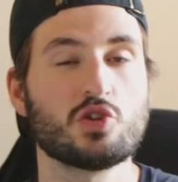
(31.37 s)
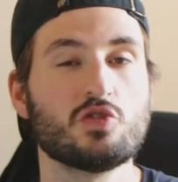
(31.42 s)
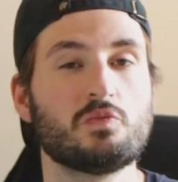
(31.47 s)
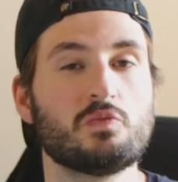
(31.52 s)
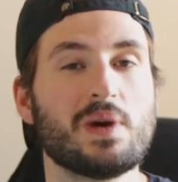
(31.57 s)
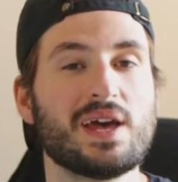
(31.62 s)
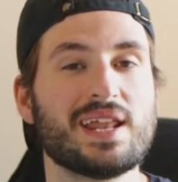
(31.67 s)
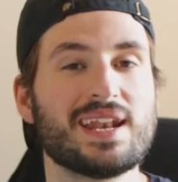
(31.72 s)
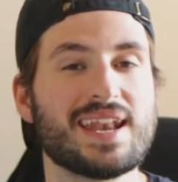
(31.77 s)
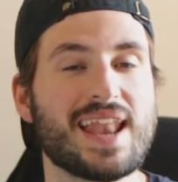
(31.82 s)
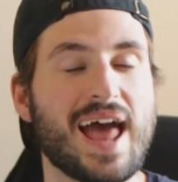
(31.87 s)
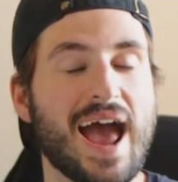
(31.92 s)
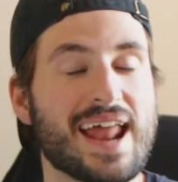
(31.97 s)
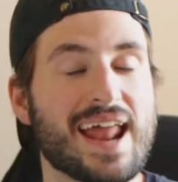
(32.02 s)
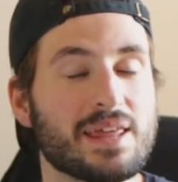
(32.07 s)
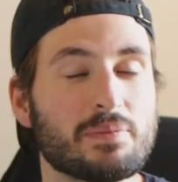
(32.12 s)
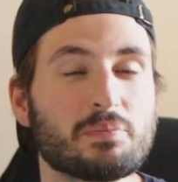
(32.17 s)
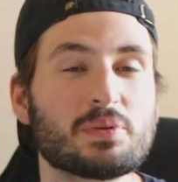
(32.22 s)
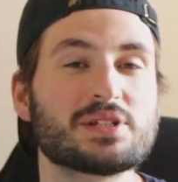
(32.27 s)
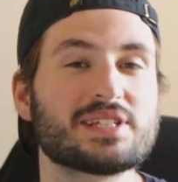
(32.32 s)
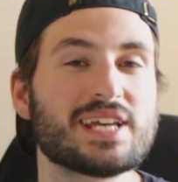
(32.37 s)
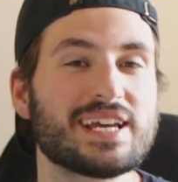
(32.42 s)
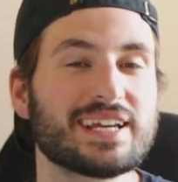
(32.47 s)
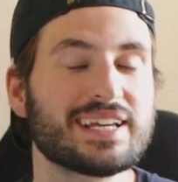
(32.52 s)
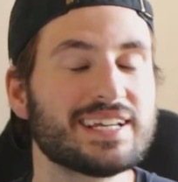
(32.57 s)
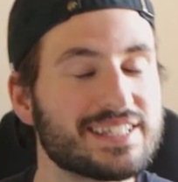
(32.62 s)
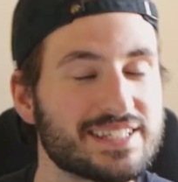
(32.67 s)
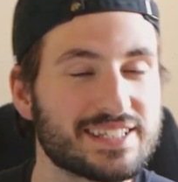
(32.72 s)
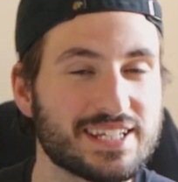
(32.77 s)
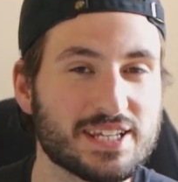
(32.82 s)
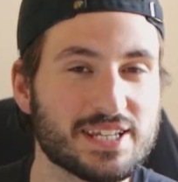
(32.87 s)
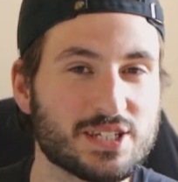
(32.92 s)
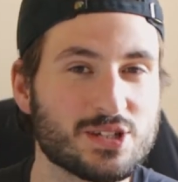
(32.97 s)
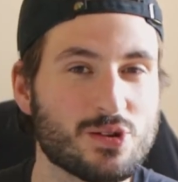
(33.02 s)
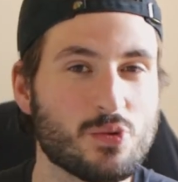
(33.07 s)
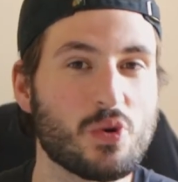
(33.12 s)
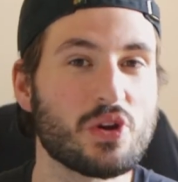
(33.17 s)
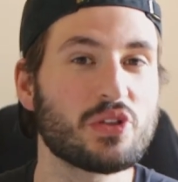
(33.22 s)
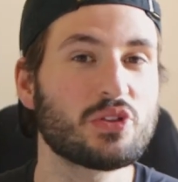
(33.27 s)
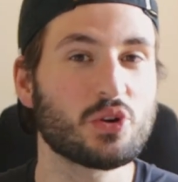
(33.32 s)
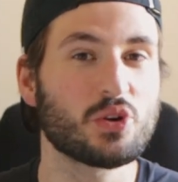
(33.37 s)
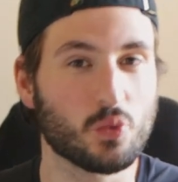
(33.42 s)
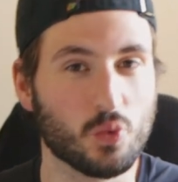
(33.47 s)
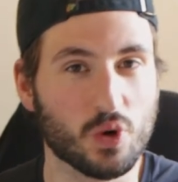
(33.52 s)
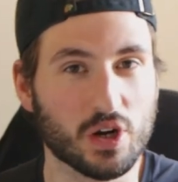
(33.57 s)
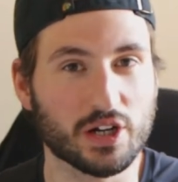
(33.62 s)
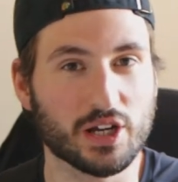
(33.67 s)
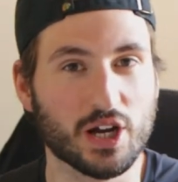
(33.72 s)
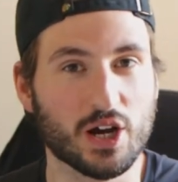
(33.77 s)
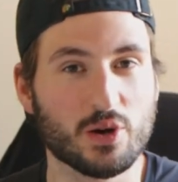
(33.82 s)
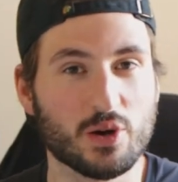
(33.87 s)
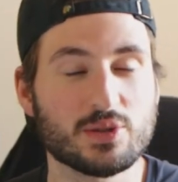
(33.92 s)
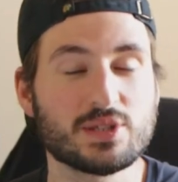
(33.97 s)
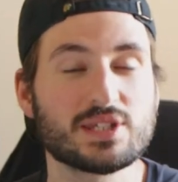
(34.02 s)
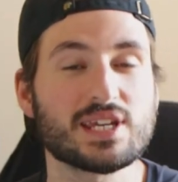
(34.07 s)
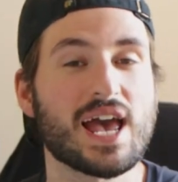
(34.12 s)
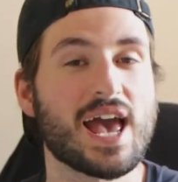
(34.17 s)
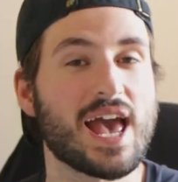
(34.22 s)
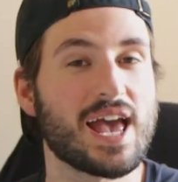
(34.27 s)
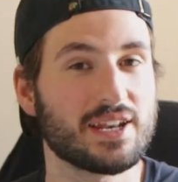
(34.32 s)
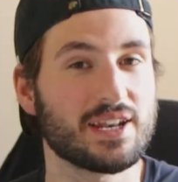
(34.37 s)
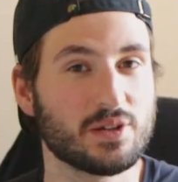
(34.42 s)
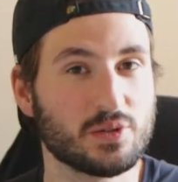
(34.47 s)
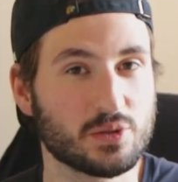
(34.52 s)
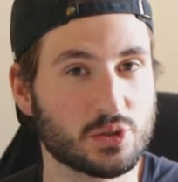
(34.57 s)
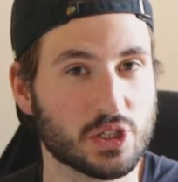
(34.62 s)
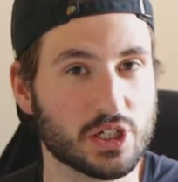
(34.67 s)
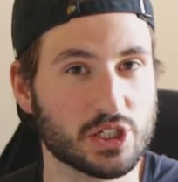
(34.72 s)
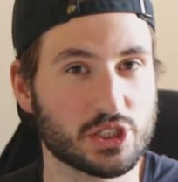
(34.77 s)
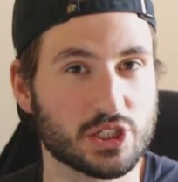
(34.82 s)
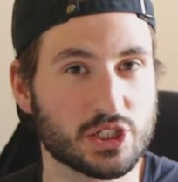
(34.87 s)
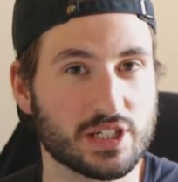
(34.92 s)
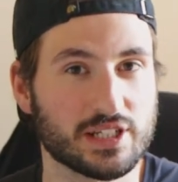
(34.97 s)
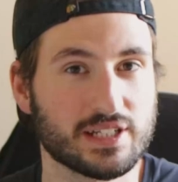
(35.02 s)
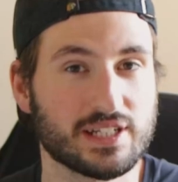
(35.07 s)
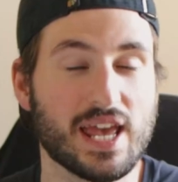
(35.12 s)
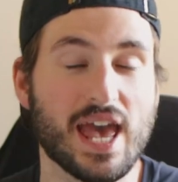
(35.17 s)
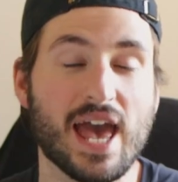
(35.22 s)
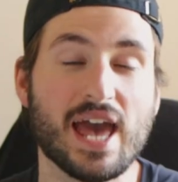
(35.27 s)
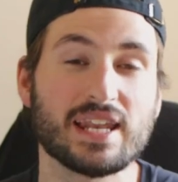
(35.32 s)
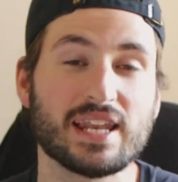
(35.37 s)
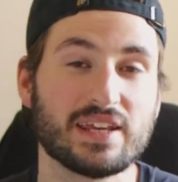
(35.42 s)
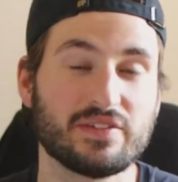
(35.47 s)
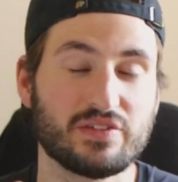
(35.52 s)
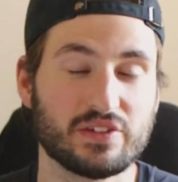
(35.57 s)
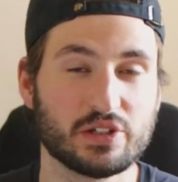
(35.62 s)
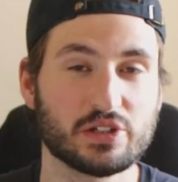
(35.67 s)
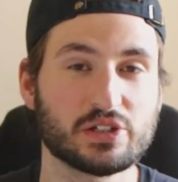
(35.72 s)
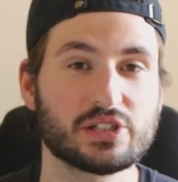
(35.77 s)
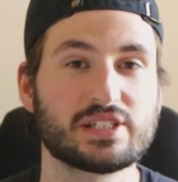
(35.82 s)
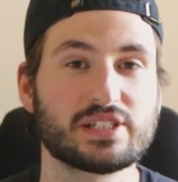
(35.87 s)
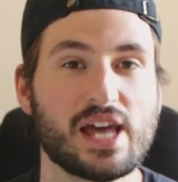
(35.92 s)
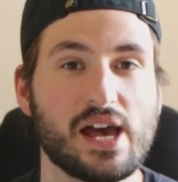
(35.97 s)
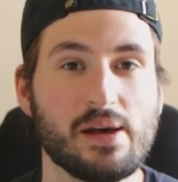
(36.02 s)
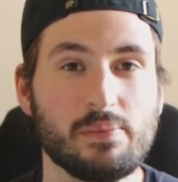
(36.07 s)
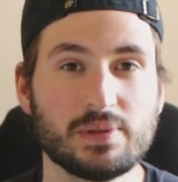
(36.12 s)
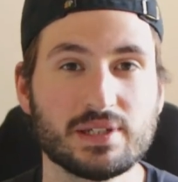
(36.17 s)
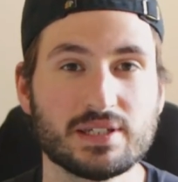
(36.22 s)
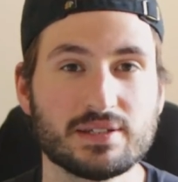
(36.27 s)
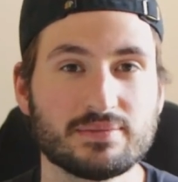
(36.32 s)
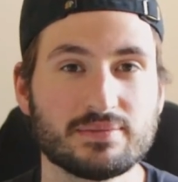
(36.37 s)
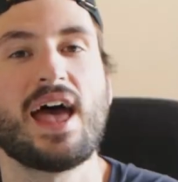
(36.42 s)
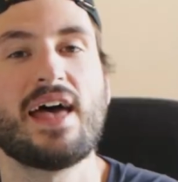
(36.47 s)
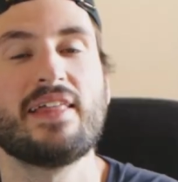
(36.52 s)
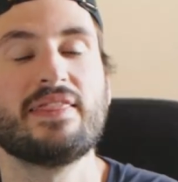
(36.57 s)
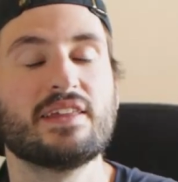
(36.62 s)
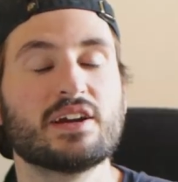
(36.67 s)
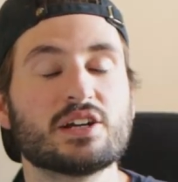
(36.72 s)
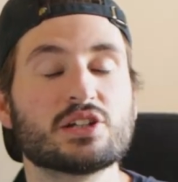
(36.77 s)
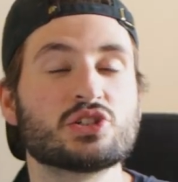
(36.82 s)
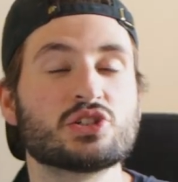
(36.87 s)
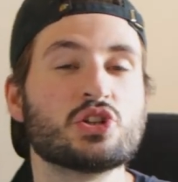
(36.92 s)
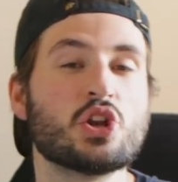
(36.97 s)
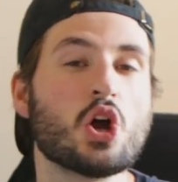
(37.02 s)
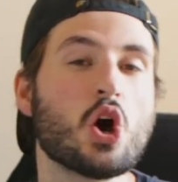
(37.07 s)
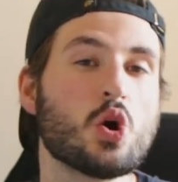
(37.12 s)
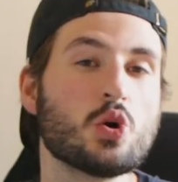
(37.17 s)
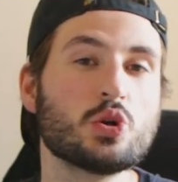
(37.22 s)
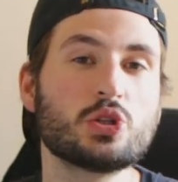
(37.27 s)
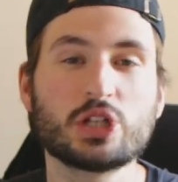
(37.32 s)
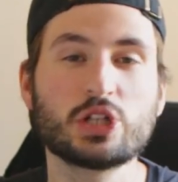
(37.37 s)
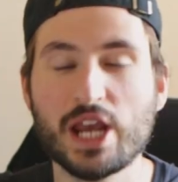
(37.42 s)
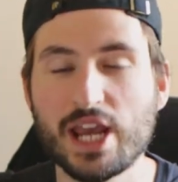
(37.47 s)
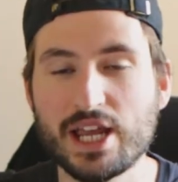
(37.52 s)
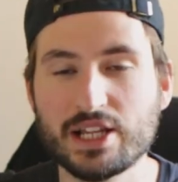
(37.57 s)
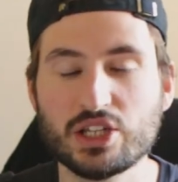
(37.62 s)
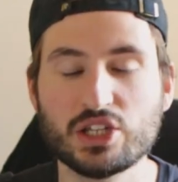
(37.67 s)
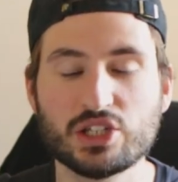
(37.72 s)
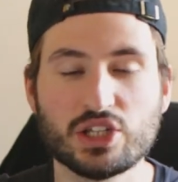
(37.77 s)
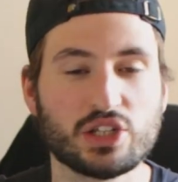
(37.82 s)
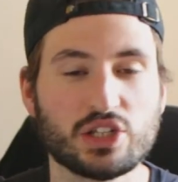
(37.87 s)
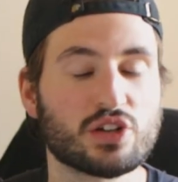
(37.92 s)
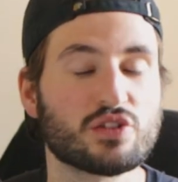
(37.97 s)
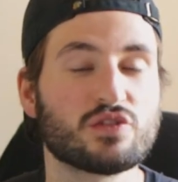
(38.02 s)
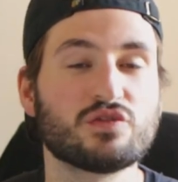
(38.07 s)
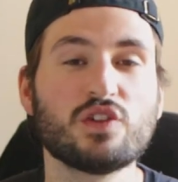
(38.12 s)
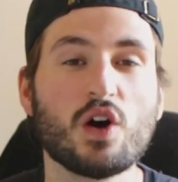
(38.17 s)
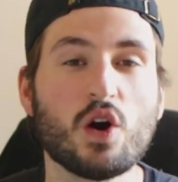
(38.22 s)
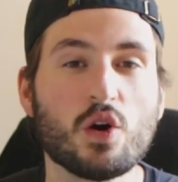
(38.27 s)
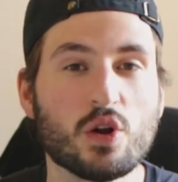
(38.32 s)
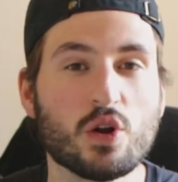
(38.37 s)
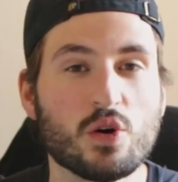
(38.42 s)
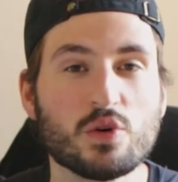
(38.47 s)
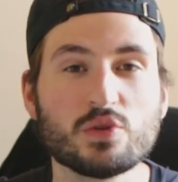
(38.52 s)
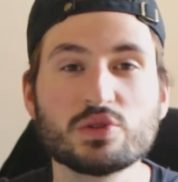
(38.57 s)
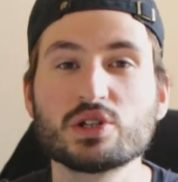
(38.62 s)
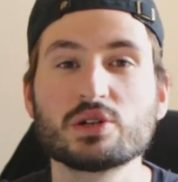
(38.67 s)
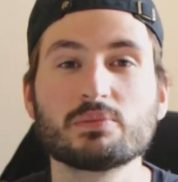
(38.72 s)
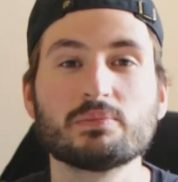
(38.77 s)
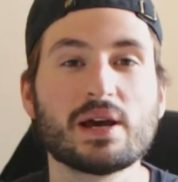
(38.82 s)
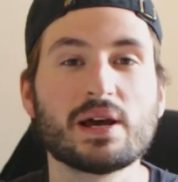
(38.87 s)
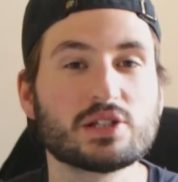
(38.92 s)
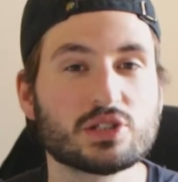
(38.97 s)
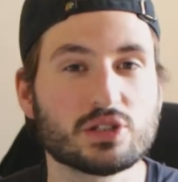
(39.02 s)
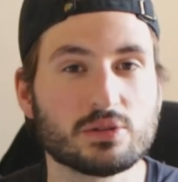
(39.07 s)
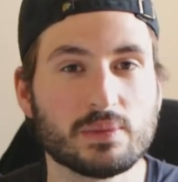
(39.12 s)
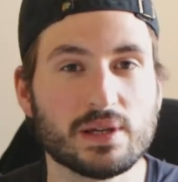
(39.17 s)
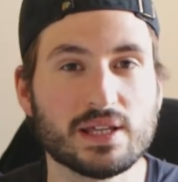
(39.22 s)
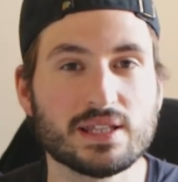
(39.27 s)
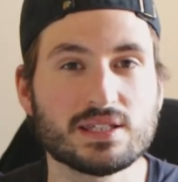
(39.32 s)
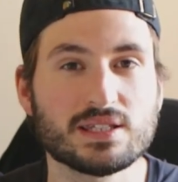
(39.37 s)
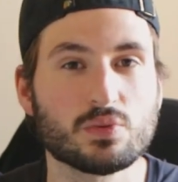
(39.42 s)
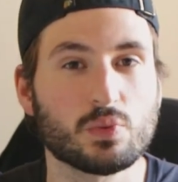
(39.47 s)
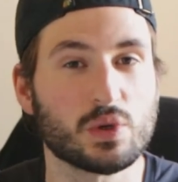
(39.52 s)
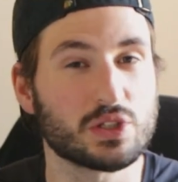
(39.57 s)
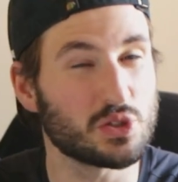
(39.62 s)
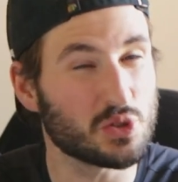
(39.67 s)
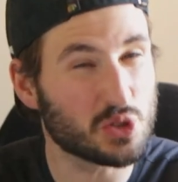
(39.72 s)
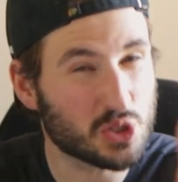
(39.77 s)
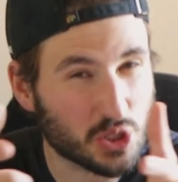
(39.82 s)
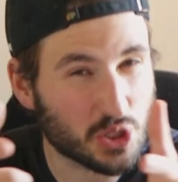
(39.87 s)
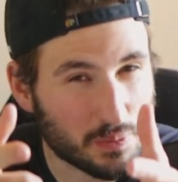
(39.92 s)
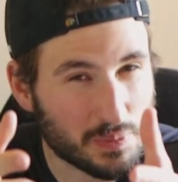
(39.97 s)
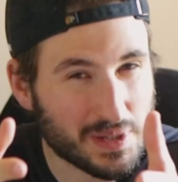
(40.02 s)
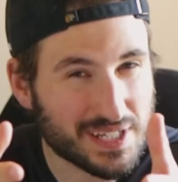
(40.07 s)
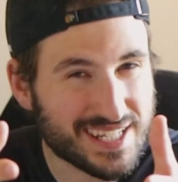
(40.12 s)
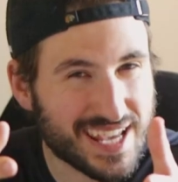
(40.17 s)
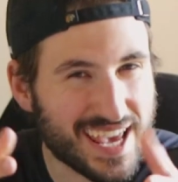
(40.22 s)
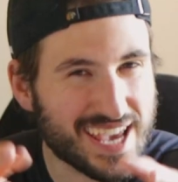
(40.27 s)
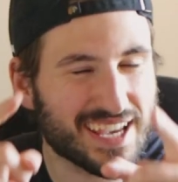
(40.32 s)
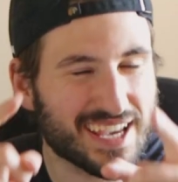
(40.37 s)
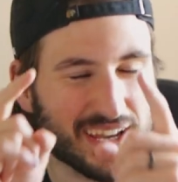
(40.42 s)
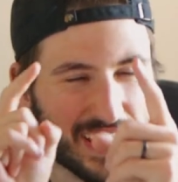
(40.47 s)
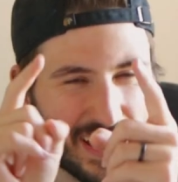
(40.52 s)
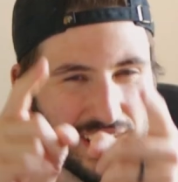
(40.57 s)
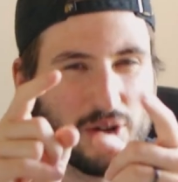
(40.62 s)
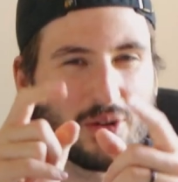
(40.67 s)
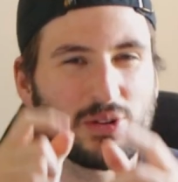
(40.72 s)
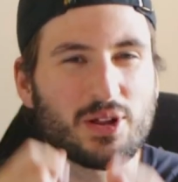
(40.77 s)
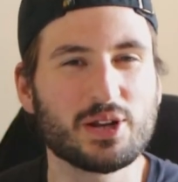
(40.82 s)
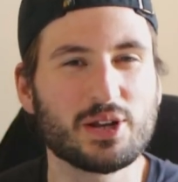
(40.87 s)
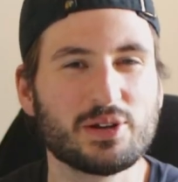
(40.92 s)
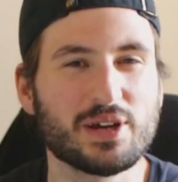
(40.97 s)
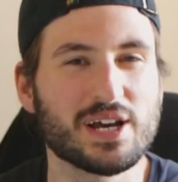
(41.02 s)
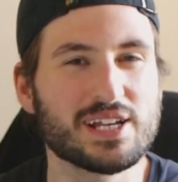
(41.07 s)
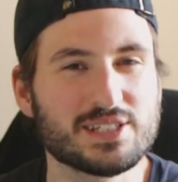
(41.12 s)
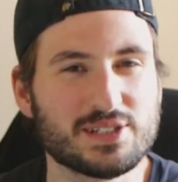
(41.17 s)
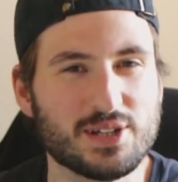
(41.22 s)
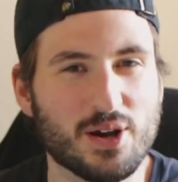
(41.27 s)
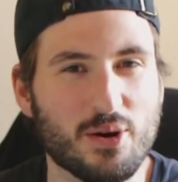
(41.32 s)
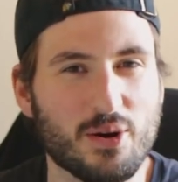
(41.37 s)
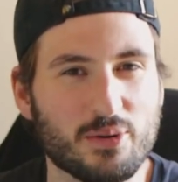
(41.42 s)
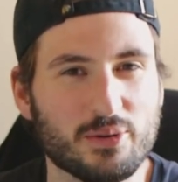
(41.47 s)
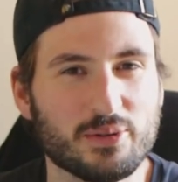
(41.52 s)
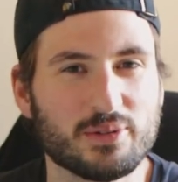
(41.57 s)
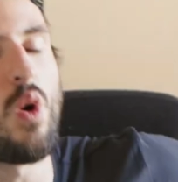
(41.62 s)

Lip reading: You've been 90% consistent with your workouts and nutrition and even your steps, and there's no changes in your photos, your measurements, which you should be taking, I know a lot of you guys don't,